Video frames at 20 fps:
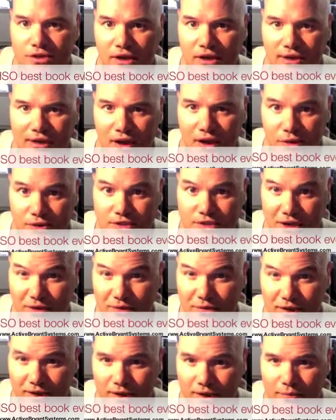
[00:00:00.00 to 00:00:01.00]
And obviously,
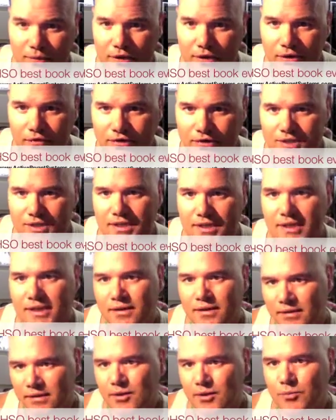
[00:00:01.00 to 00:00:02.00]
because I go
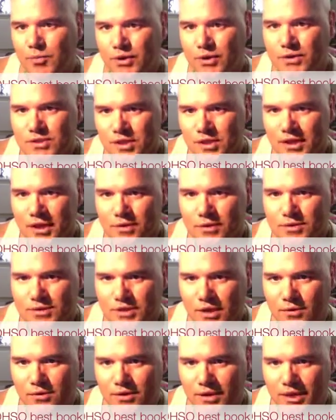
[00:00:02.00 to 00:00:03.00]
so deep, it's not
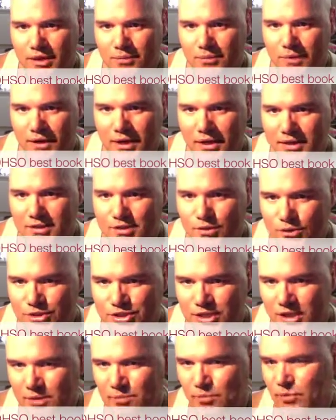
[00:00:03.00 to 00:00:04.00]
cheap. 1 minute, I just got to have
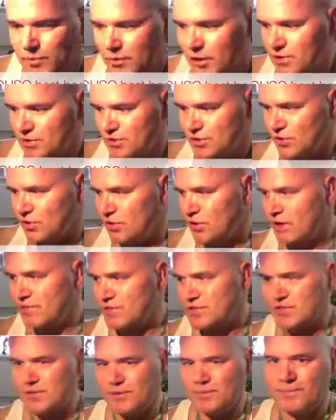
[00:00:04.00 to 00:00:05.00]
some
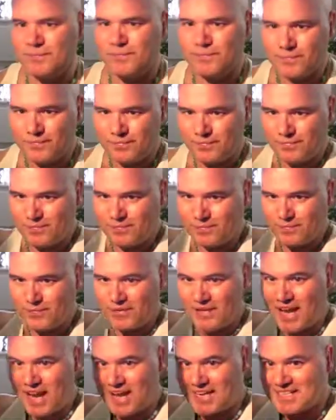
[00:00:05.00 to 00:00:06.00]
nectar, some
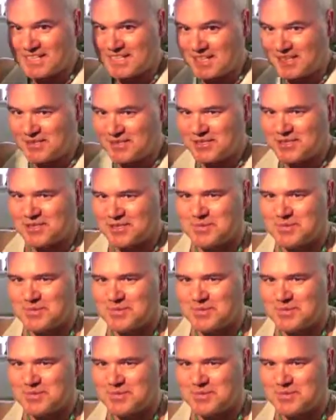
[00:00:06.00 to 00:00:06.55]
Evian water.